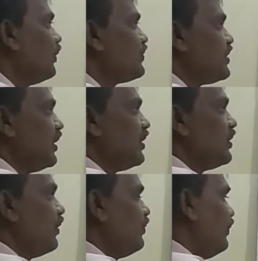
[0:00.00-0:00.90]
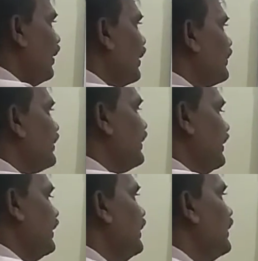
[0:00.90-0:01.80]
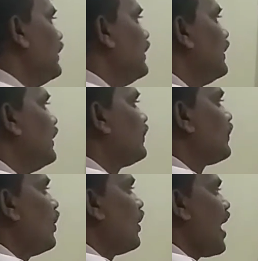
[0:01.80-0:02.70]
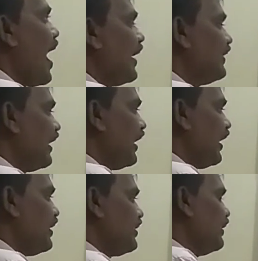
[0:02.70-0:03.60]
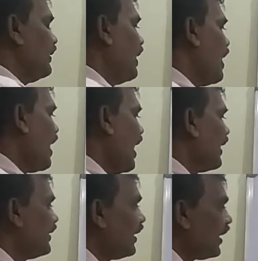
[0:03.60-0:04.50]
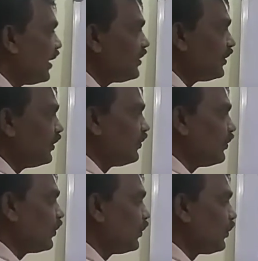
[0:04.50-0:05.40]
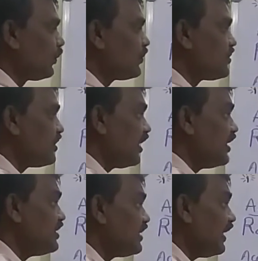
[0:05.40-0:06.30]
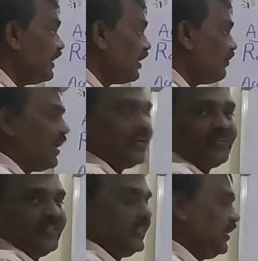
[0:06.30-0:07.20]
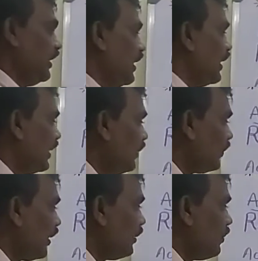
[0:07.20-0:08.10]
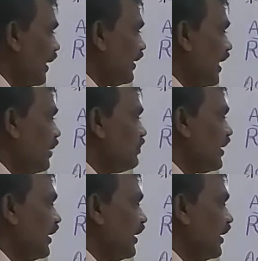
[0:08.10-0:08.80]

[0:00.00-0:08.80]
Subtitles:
of change of velocity is called acceleration. Acceleration is equal to change in the velocity divided by time